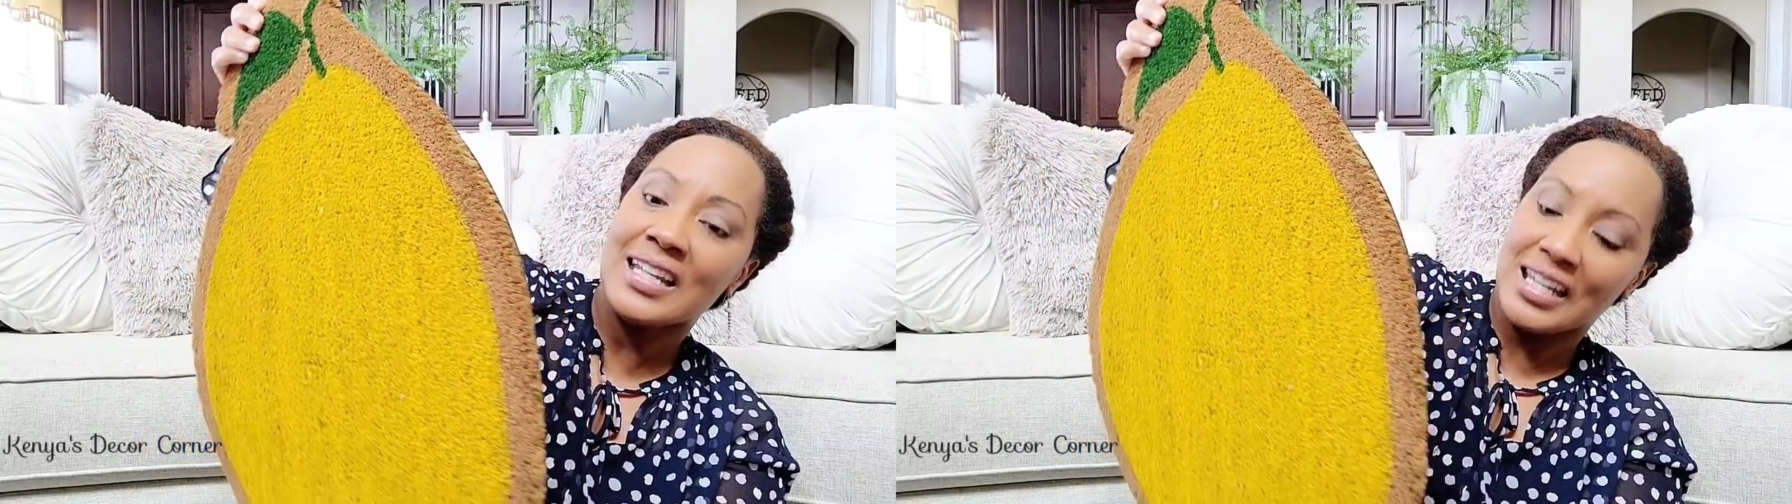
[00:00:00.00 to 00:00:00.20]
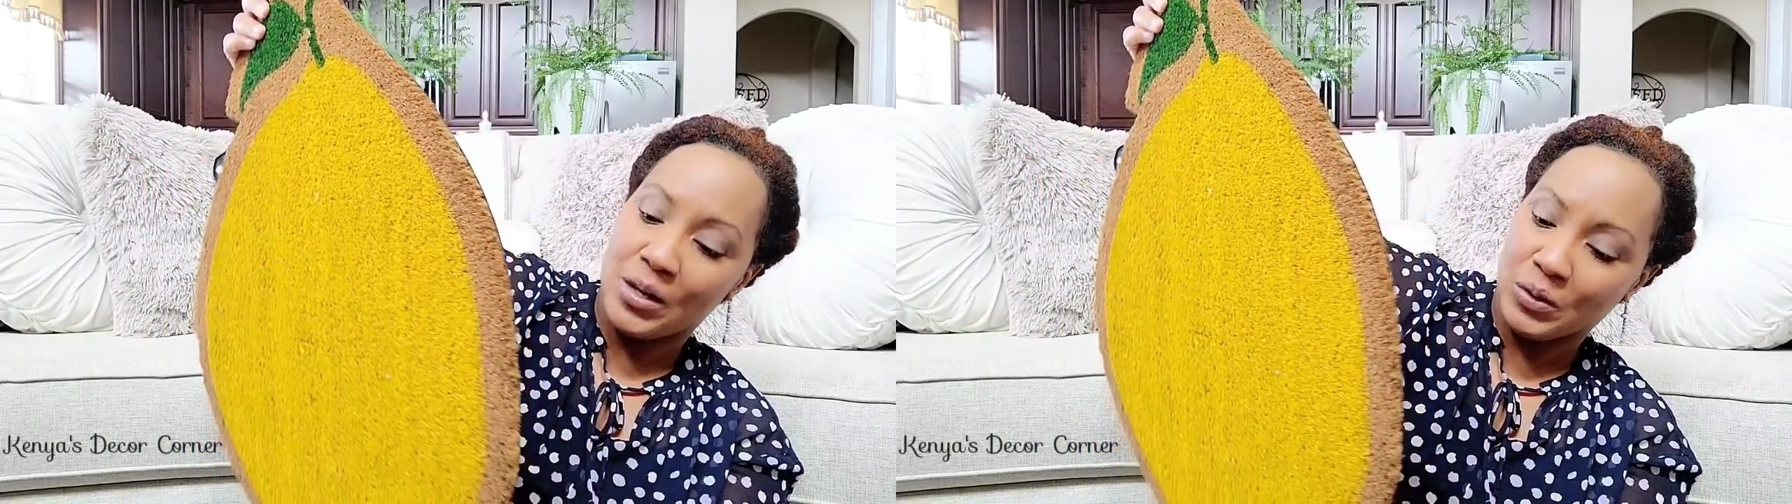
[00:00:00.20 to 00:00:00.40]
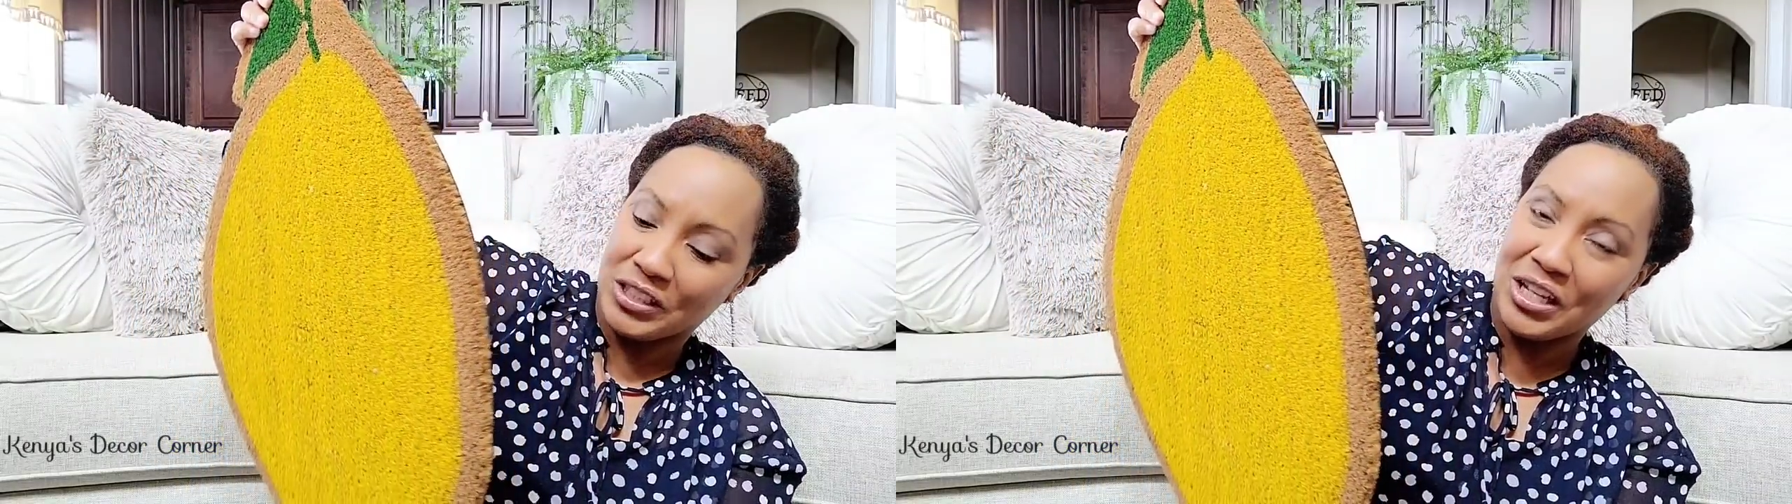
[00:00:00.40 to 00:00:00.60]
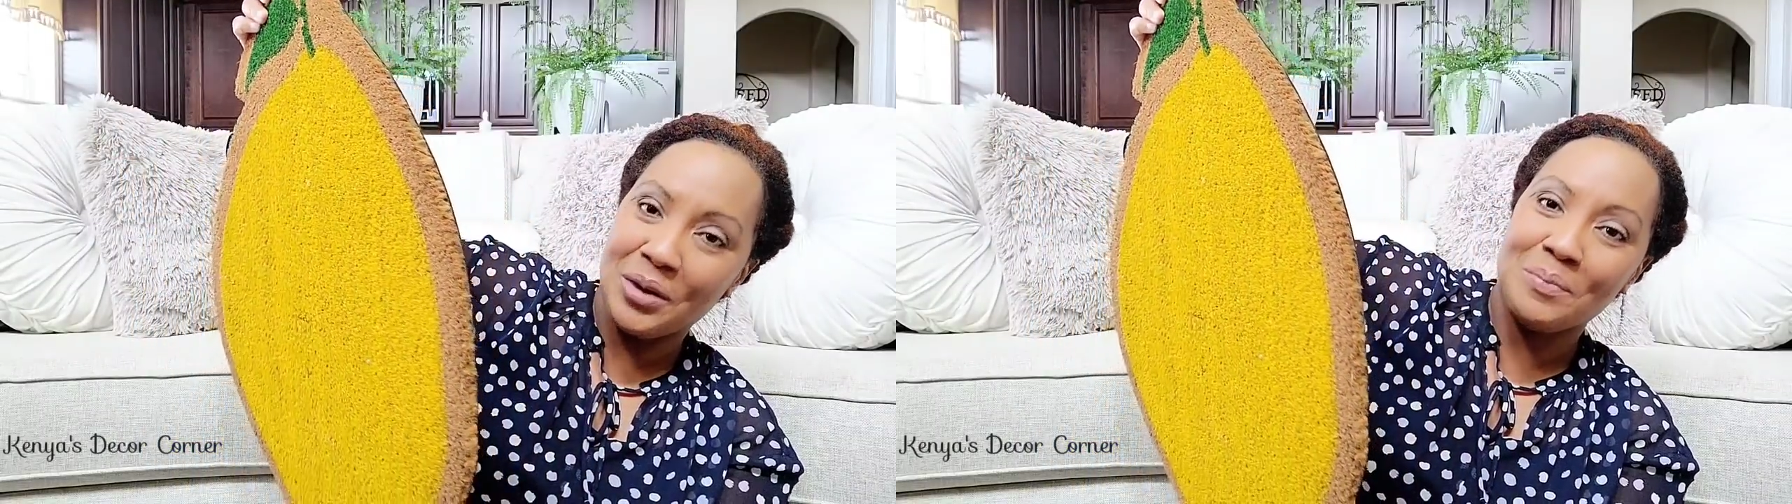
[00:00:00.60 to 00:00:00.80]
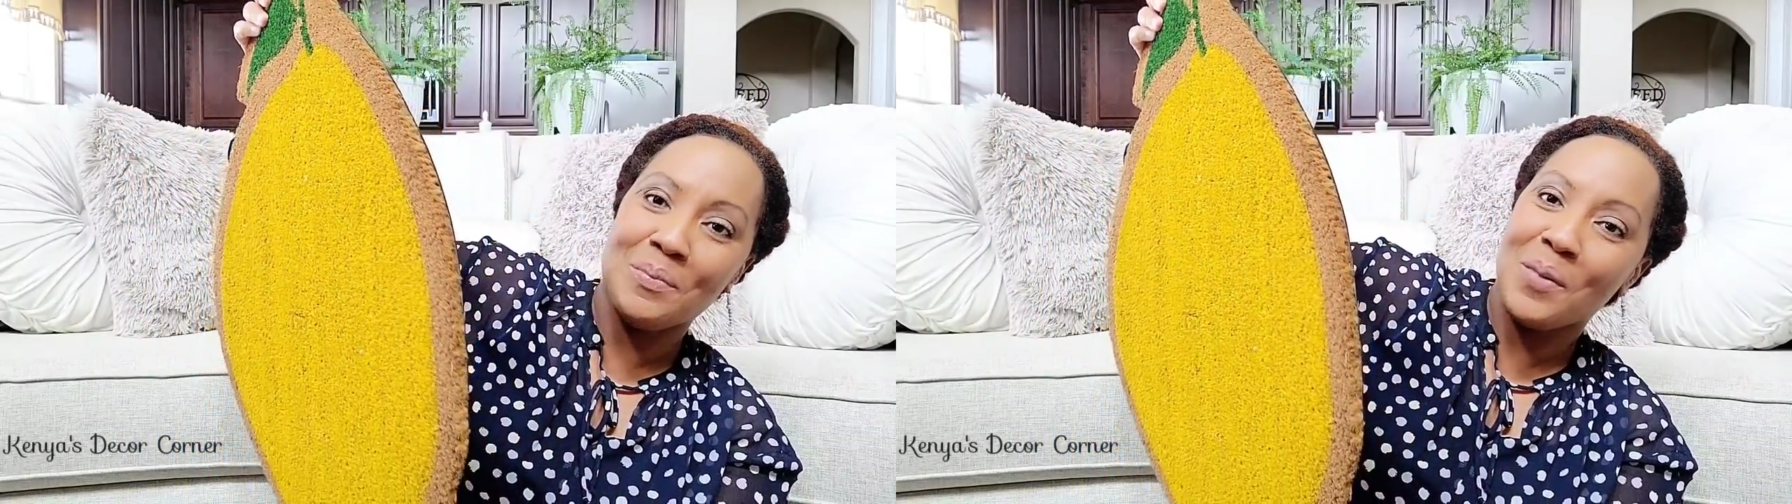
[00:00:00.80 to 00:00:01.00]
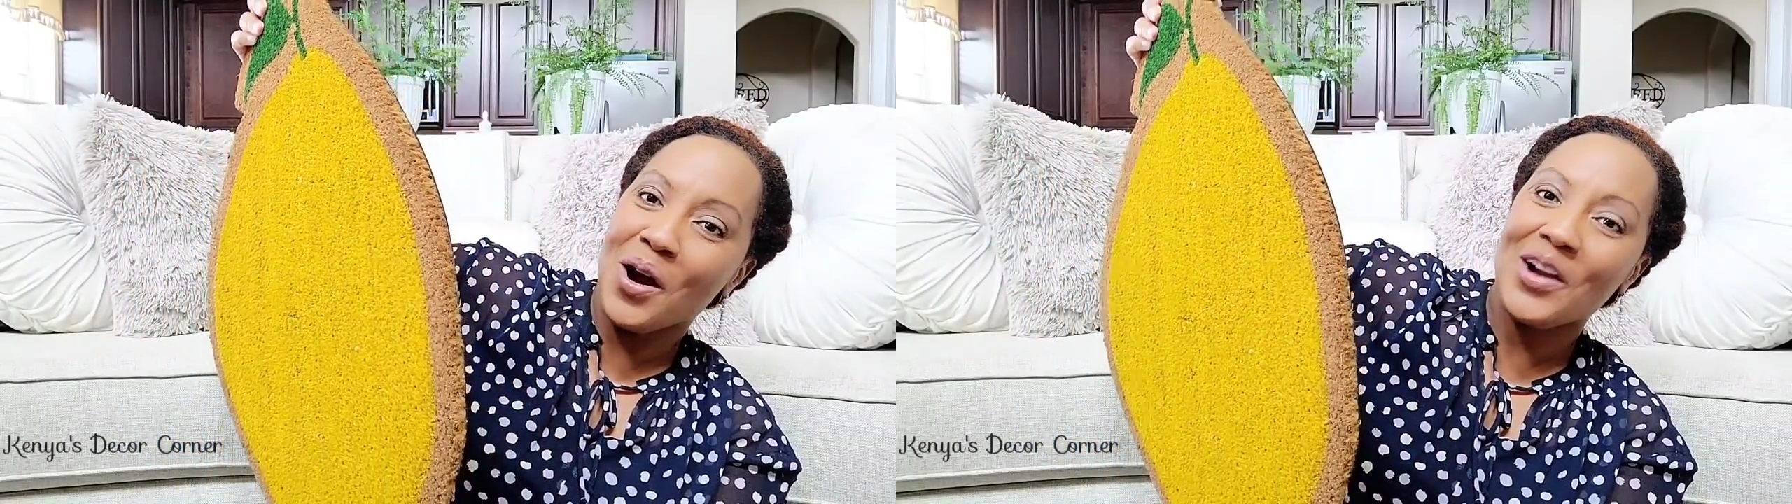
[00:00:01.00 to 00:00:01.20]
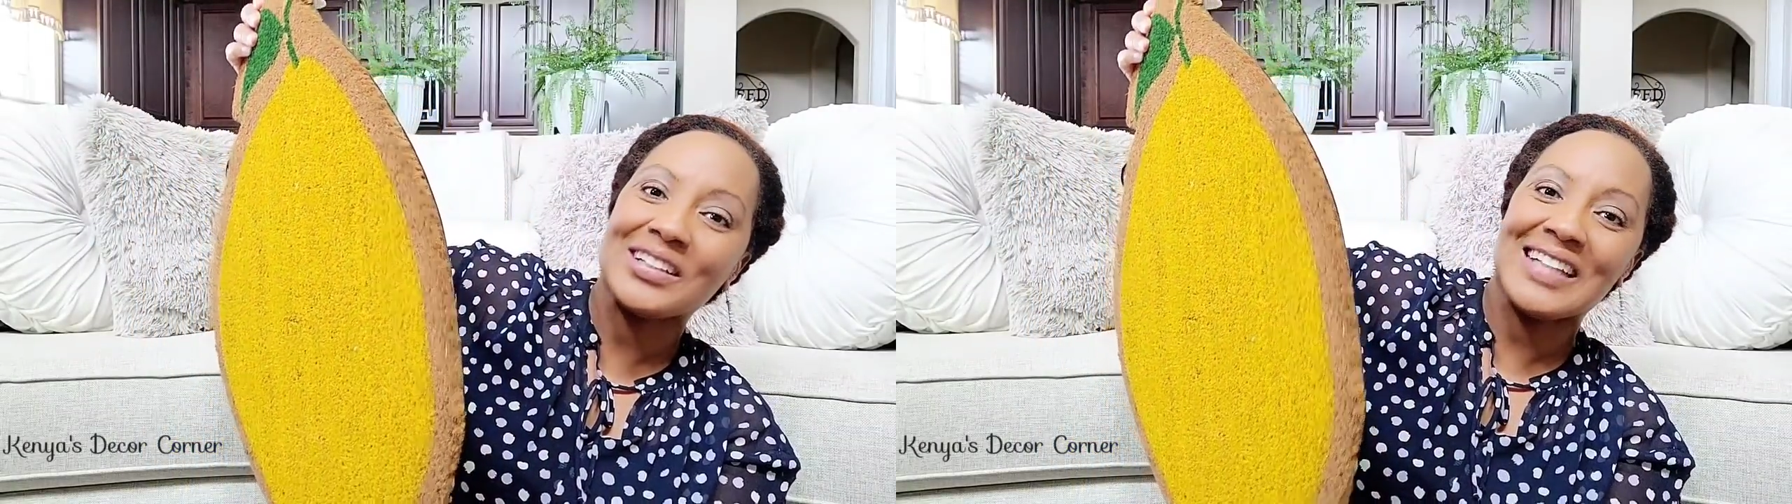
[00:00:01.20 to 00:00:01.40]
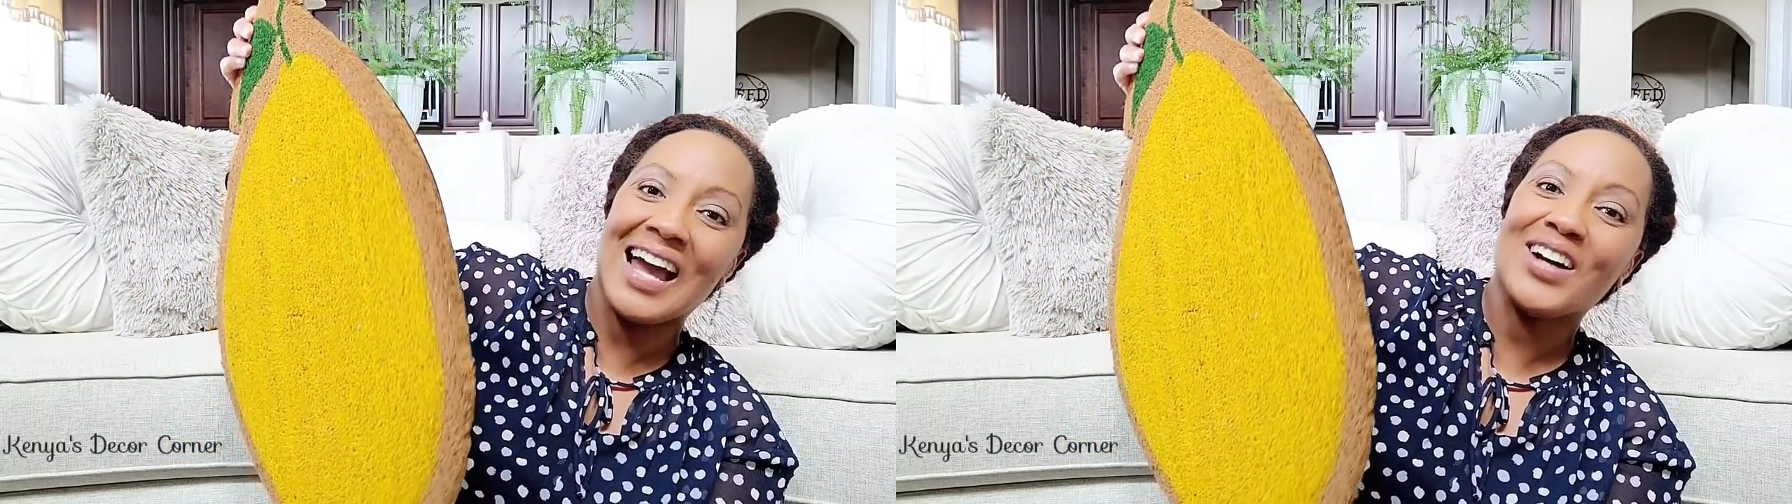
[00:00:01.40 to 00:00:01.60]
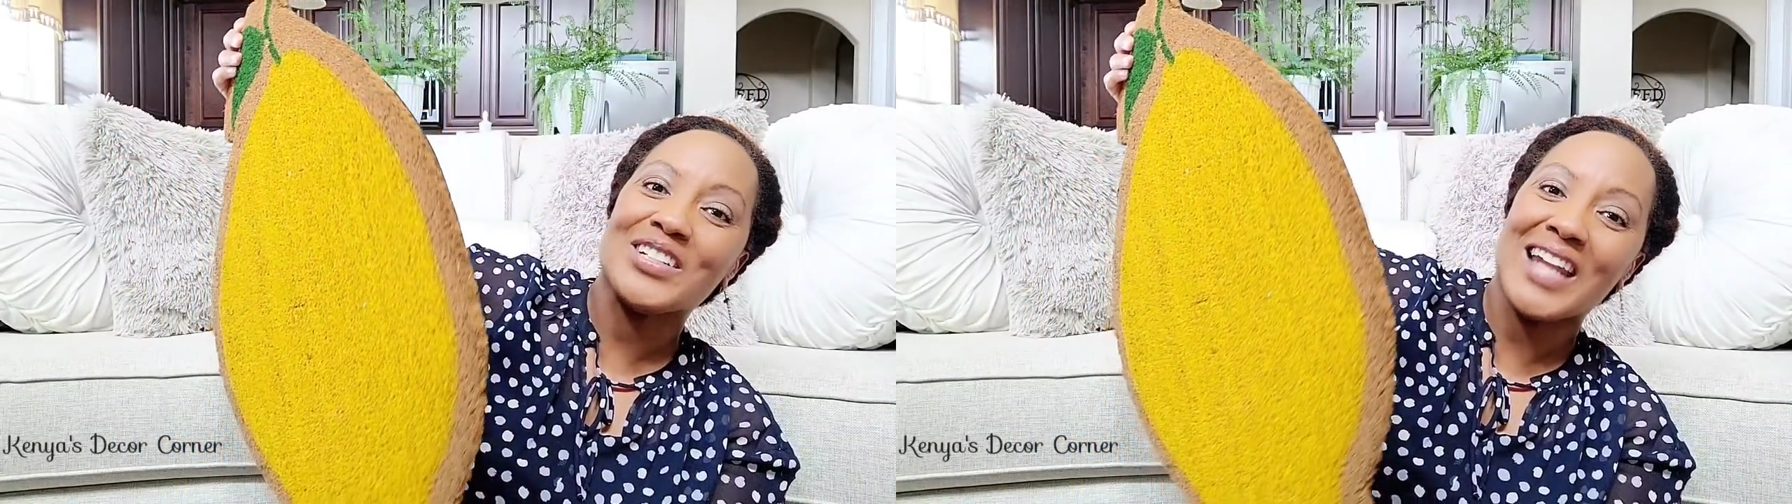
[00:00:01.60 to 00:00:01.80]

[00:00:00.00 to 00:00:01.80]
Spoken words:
it was marked down